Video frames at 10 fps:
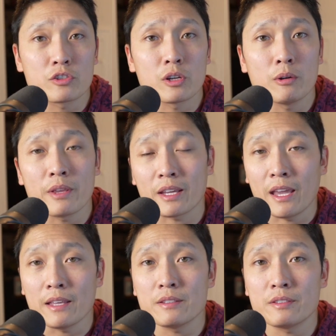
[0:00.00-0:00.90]
show that
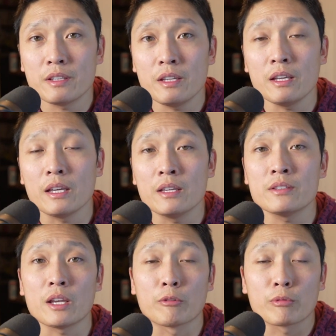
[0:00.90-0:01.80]
Kansas City
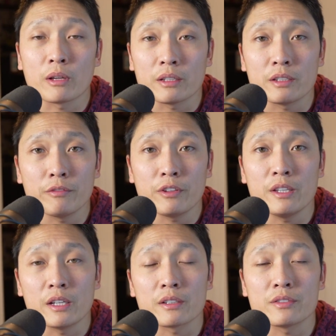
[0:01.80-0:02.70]
is a relatively
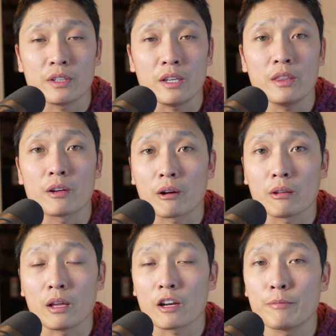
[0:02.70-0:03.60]
young city. There are a
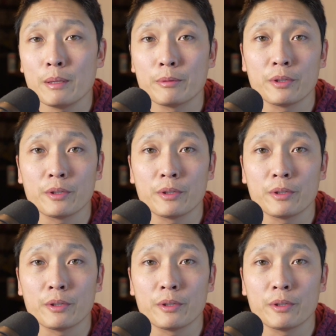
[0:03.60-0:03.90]
lot of people